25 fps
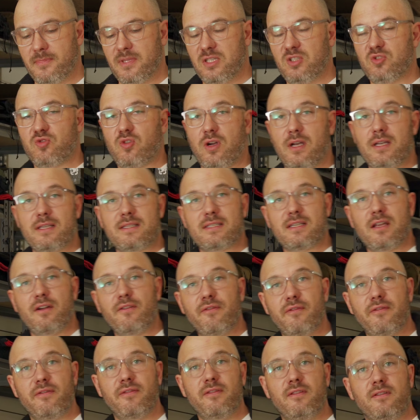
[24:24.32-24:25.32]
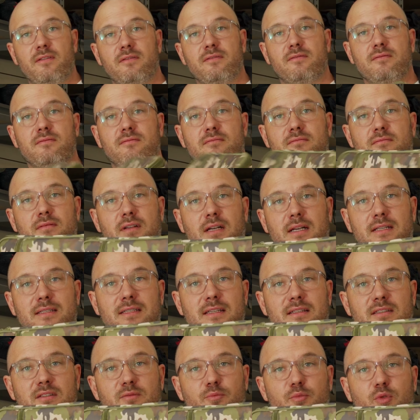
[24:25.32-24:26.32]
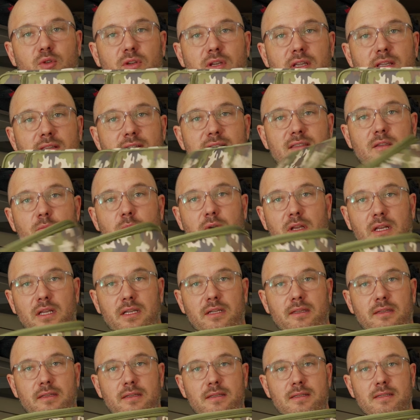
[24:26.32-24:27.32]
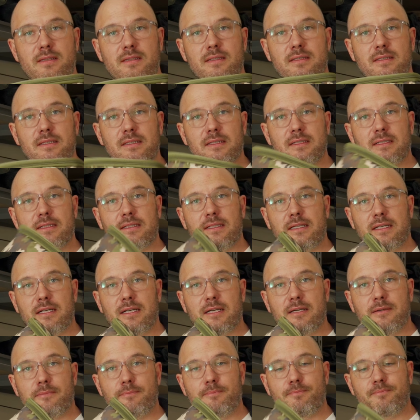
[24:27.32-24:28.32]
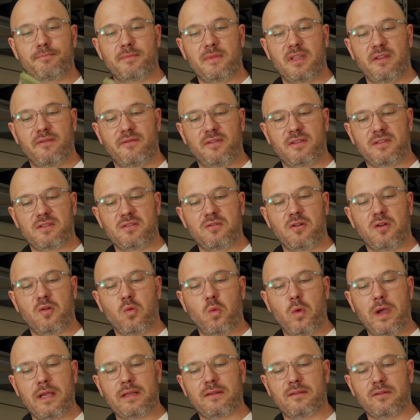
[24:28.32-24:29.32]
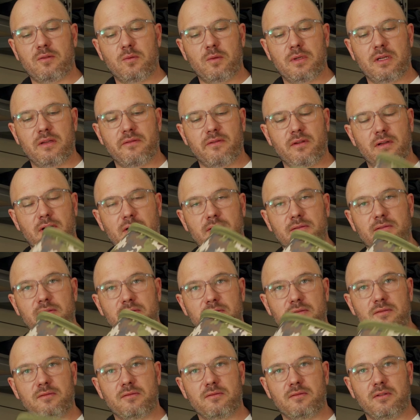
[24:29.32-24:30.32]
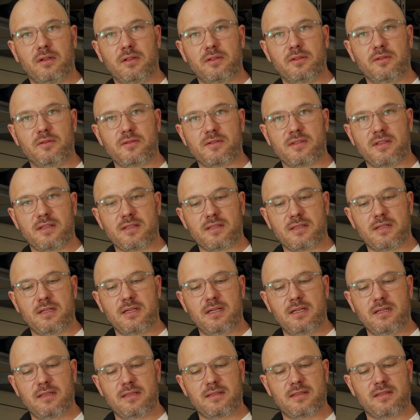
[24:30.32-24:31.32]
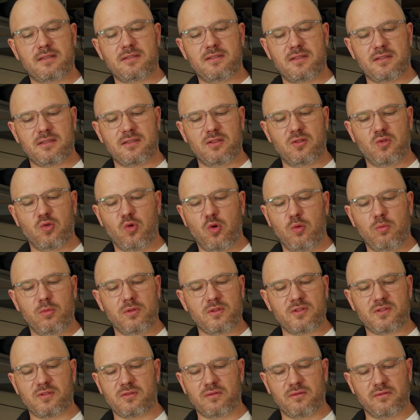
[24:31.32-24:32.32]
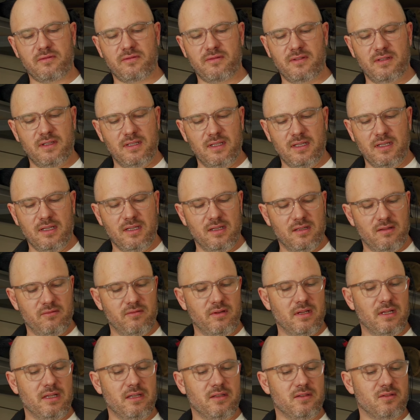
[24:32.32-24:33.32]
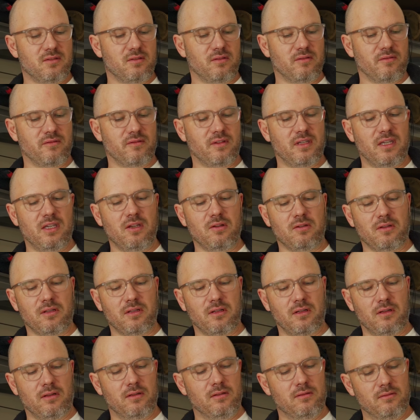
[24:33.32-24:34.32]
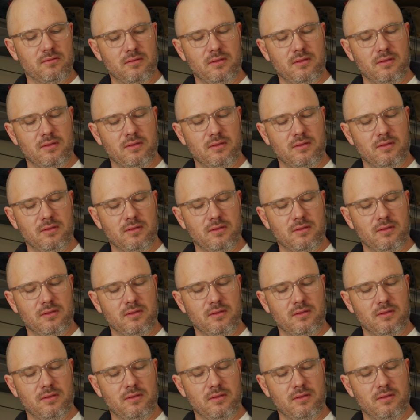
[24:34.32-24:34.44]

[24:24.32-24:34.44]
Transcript: dry stuff, I tend to put in something like this. If it's not wet or whatever, I'll use this guy. This is just a normal really cute little